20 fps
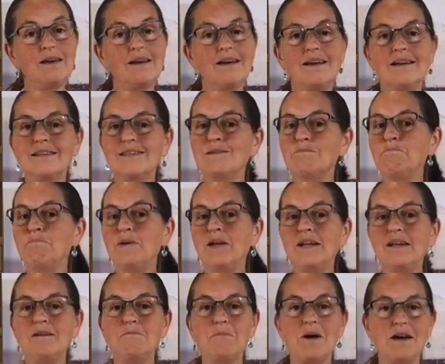It's been
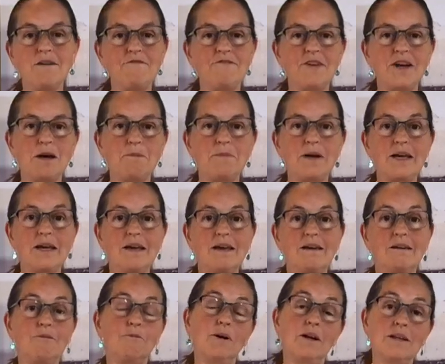in my family,
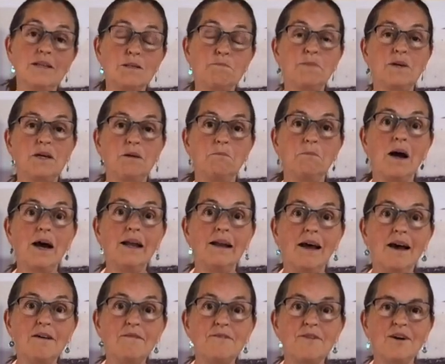well, it's been in my
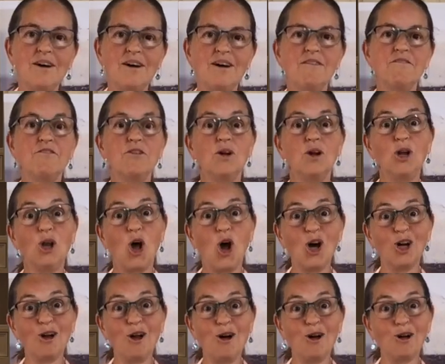life for a
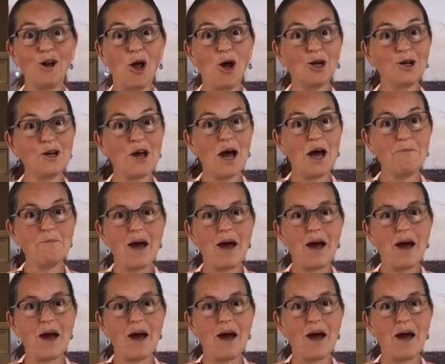long, long, long time.